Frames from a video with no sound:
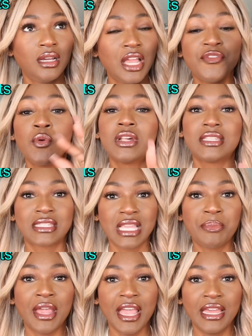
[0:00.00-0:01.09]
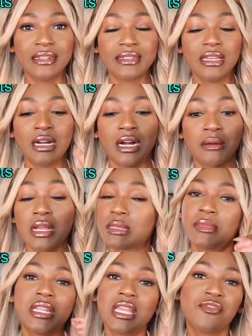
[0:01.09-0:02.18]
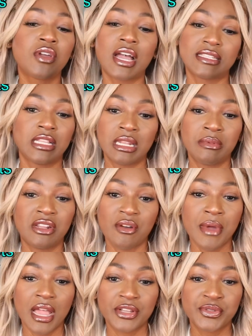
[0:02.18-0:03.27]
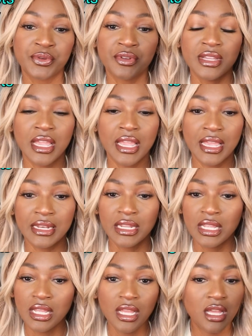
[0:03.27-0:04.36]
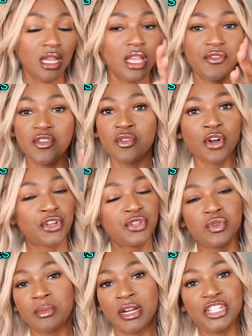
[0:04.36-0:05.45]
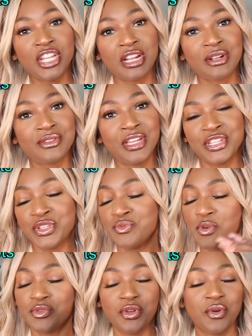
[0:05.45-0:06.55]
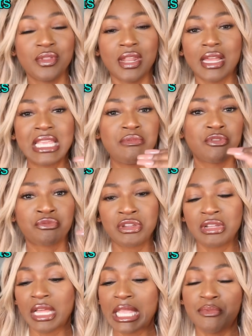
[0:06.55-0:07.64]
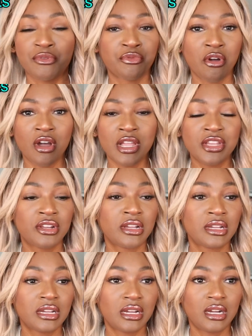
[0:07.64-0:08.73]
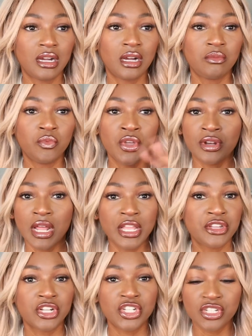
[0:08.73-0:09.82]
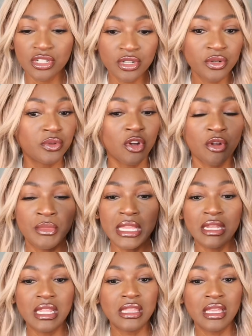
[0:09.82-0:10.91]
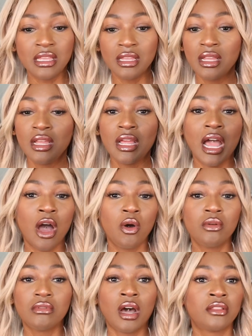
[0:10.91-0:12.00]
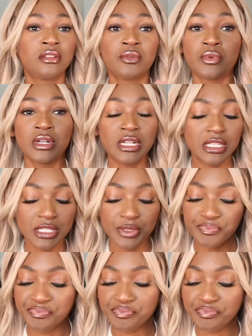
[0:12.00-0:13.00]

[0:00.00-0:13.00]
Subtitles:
If you want to skip ahead, because I'm going to give you guys a little bit of a backstory, and if you are new to my channel, then you won't know that I keep it real, I keep it raw here. We are not here to sugarcoat or make anything out other than what it is.